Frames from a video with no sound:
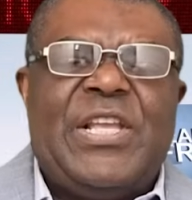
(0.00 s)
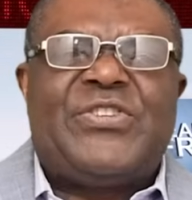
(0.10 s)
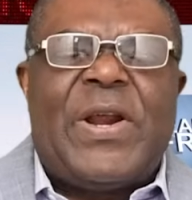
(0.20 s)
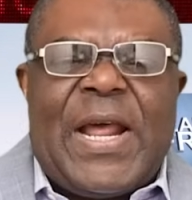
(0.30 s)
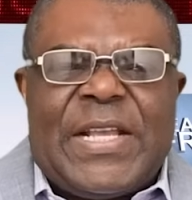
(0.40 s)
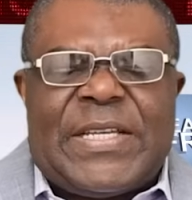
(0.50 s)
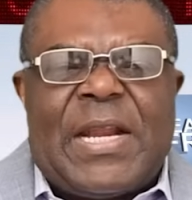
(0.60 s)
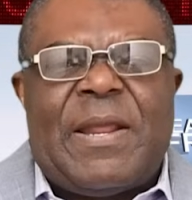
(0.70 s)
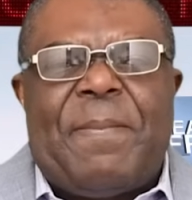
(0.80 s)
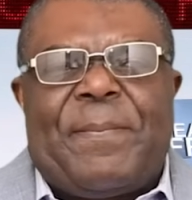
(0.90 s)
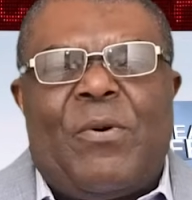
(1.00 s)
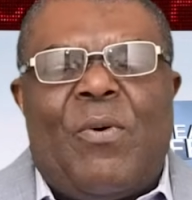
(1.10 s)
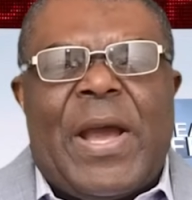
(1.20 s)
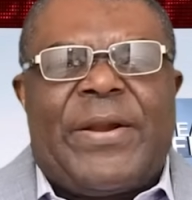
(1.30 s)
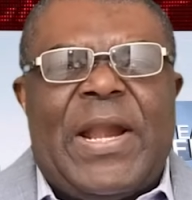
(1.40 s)
He's realized that the people
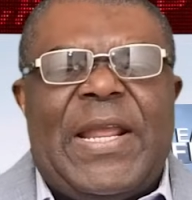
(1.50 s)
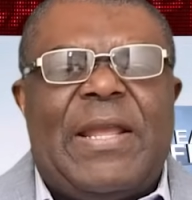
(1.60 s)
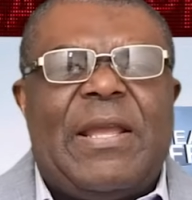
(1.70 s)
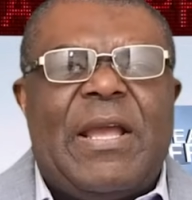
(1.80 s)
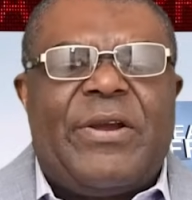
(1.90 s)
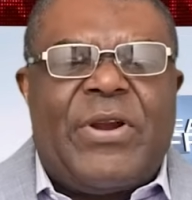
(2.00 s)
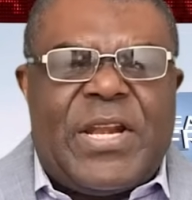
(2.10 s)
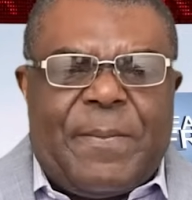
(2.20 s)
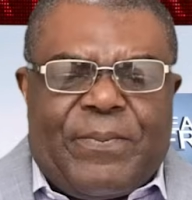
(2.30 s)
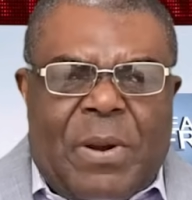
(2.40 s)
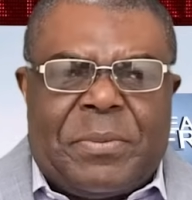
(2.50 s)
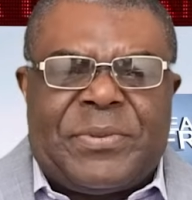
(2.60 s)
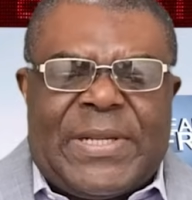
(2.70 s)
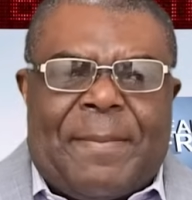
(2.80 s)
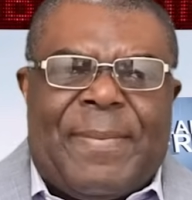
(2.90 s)
who are really creating
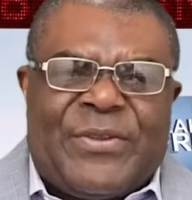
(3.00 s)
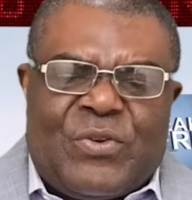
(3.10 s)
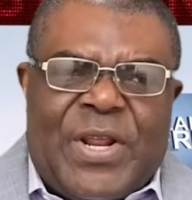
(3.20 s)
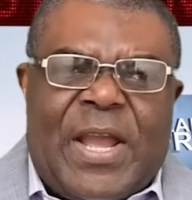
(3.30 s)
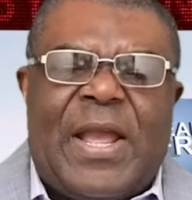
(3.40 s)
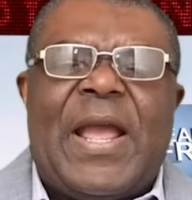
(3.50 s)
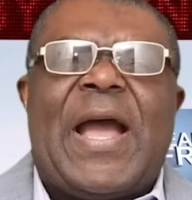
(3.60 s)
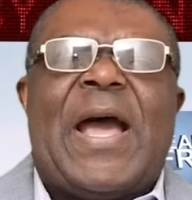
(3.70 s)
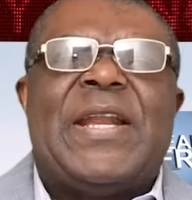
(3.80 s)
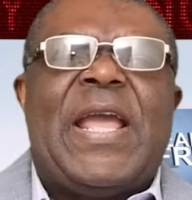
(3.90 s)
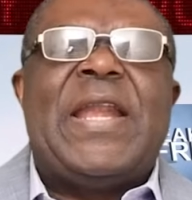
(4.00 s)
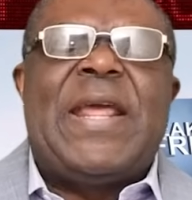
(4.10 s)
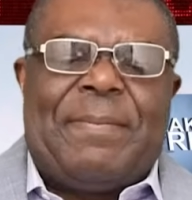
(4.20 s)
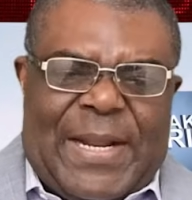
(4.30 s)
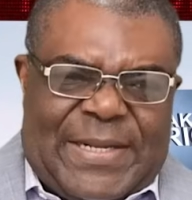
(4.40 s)
problems in Ambazonia are the
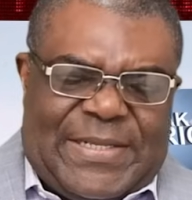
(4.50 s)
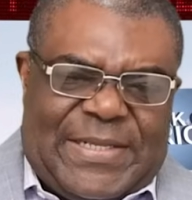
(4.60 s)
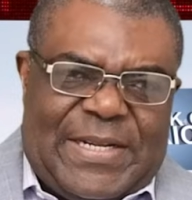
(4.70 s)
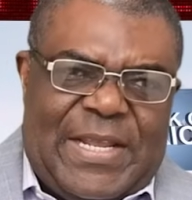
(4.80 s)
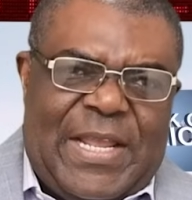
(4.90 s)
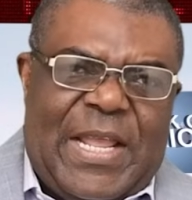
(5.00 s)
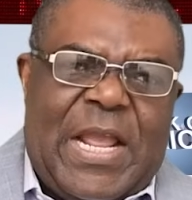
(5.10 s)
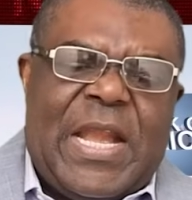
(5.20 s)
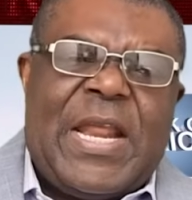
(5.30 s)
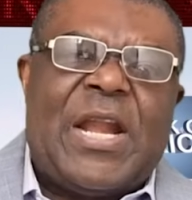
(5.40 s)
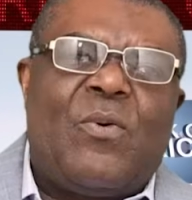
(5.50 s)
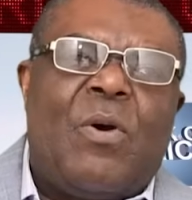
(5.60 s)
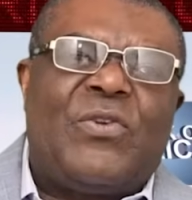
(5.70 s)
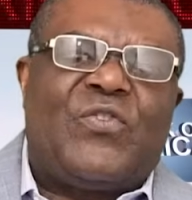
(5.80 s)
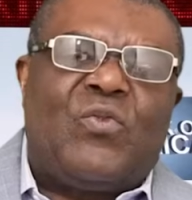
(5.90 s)
enablers. They are the
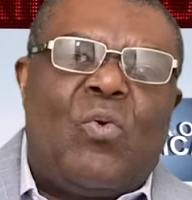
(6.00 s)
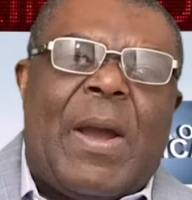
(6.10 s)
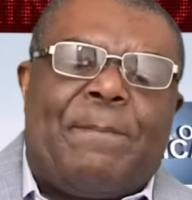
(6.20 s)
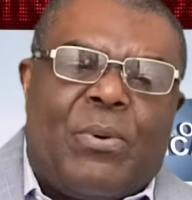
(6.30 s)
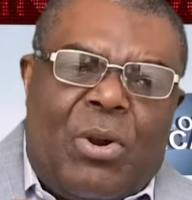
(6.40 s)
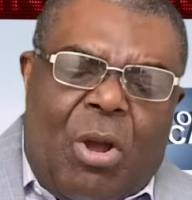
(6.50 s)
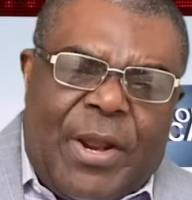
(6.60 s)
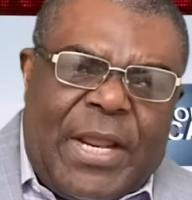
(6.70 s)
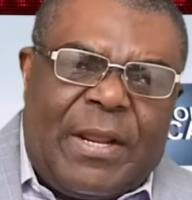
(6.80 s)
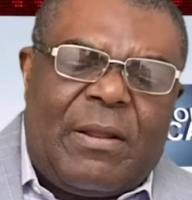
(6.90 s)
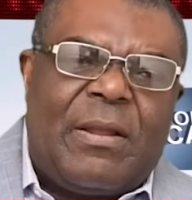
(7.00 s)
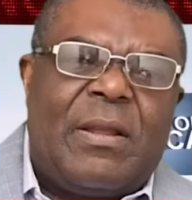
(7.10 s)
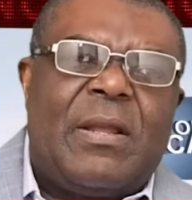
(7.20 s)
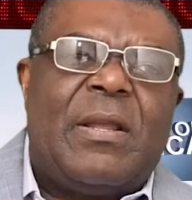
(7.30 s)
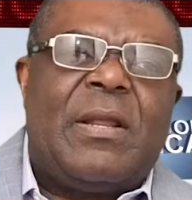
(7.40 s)
ones who are prolonging
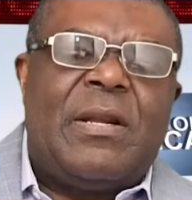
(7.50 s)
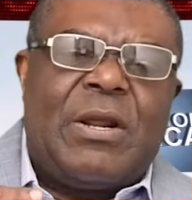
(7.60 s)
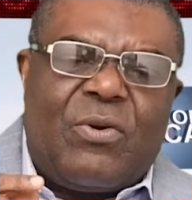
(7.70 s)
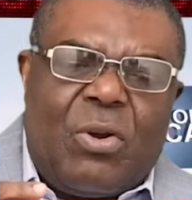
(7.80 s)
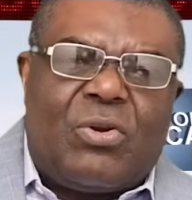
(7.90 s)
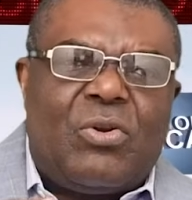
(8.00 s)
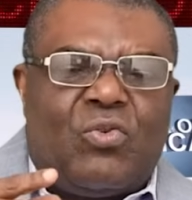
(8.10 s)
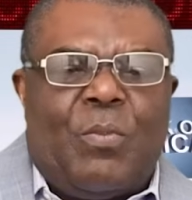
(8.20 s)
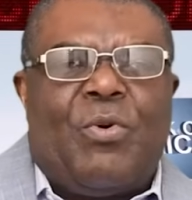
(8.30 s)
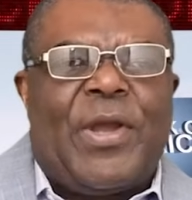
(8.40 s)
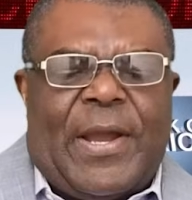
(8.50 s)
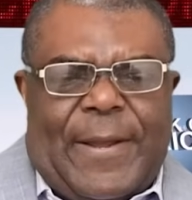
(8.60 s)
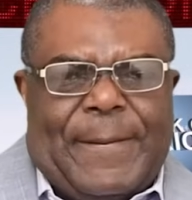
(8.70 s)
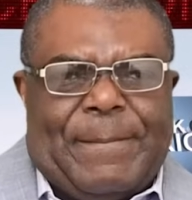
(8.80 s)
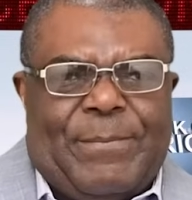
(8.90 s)
the road to Boya.
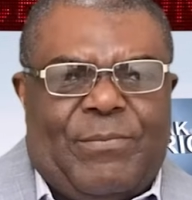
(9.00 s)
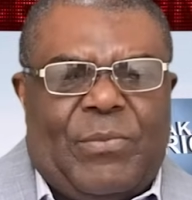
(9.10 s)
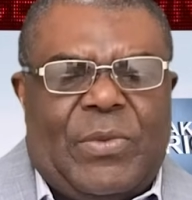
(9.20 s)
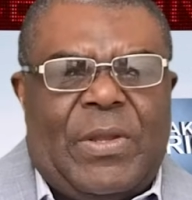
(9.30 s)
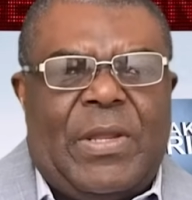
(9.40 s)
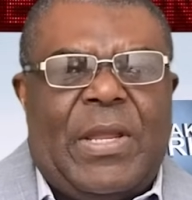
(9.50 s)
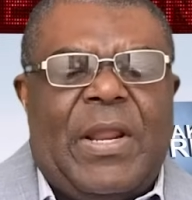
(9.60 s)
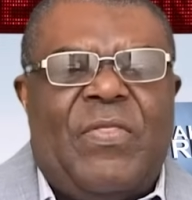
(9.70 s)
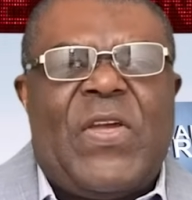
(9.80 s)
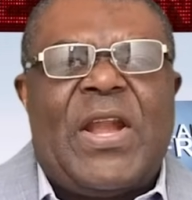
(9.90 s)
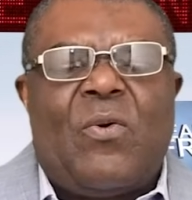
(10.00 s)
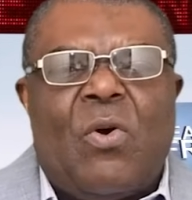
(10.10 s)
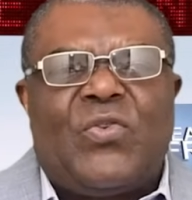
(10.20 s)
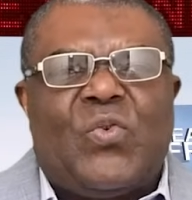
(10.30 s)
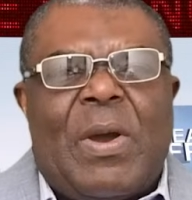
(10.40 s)
They are the
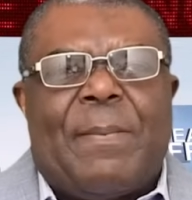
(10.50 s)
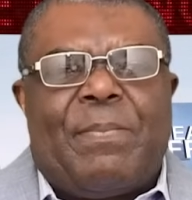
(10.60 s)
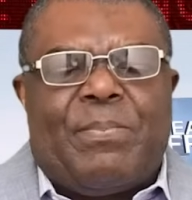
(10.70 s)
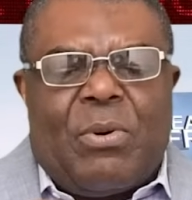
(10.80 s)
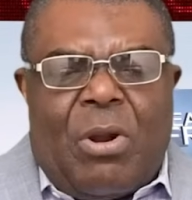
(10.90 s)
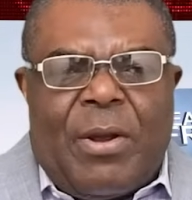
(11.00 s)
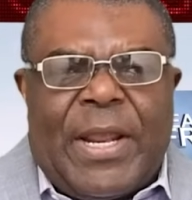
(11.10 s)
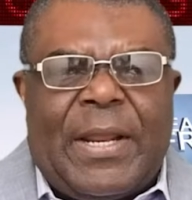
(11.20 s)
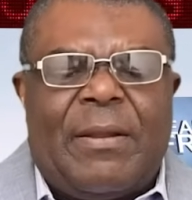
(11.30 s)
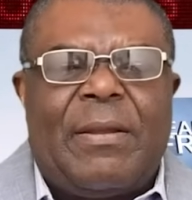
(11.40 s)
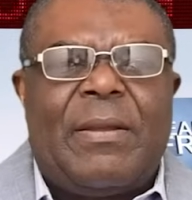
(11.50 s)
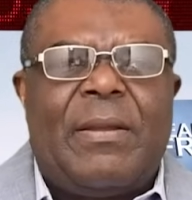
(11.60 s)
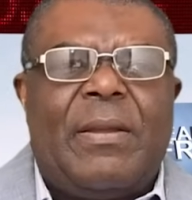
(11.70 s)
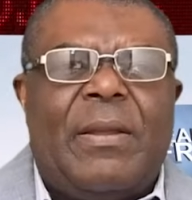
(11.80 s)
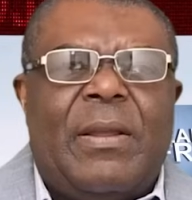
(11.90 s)
ones who are prolonging
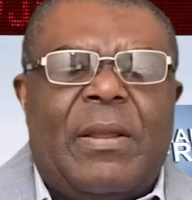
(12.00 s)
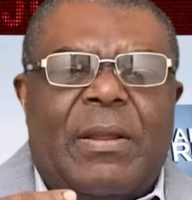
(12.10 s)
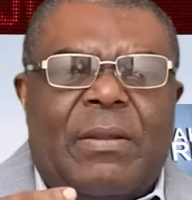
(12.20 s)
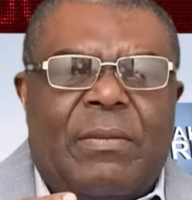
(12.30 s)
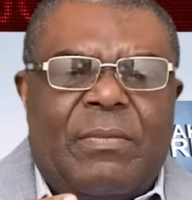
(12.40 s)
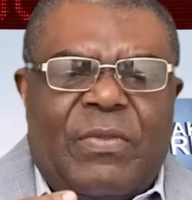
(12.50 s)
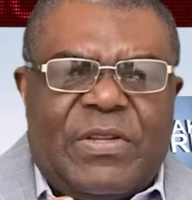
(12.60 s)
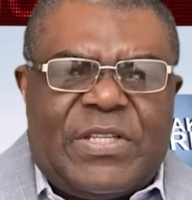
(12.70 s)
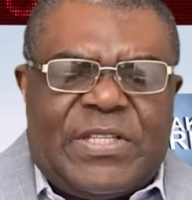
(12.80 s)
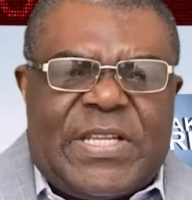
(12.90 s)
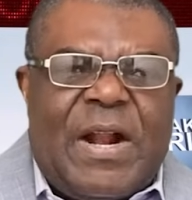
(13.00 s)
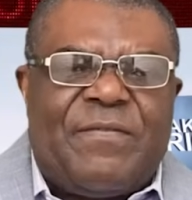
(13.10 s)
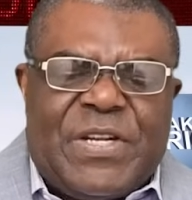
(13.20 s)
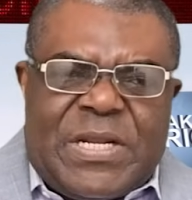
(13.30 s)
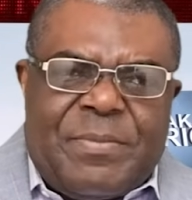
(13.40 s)

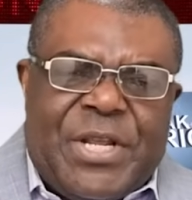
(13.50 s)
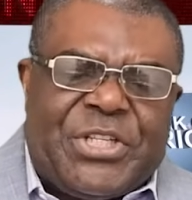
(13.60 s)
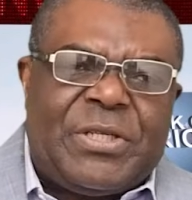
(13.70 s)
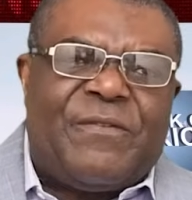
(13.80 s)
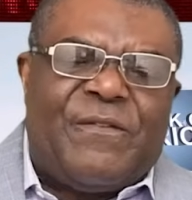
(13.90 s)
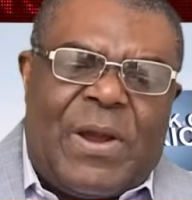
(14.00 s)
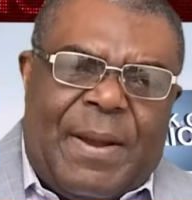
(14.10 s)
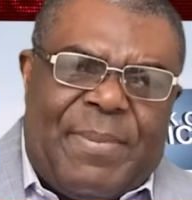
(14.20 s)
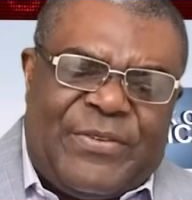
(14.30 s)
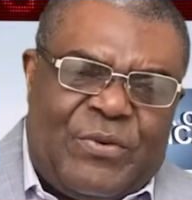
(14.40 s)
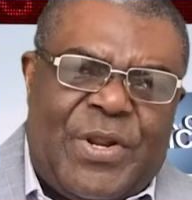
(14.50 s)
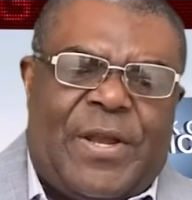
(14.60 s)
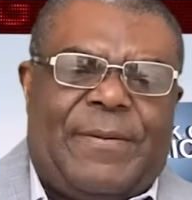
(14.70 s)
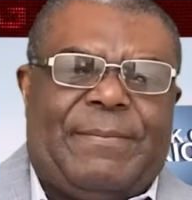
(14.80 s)
self-determination for Ambazonia.